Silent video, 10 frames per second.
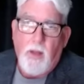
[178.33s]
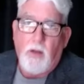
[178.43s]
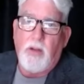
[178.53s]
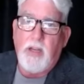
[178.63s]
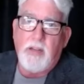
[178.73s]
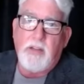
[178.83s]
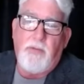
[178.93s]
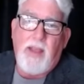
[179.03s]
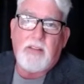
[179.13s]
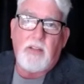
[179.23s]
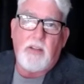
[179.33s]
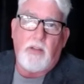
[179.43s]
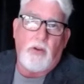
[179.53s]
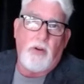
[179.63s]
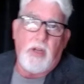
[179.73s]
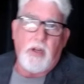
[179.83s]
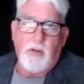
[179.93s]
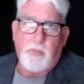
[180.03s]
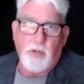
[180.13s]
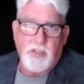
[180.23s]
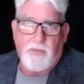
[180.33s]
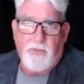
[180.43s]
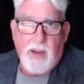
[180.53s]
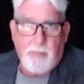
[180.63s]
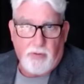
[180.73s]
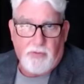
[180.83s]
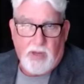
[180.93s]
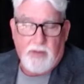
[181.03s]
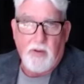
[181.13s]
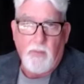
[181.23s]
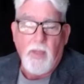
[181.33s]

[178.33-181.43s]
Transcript: looking at the fact that the 30-year is pushing 5%,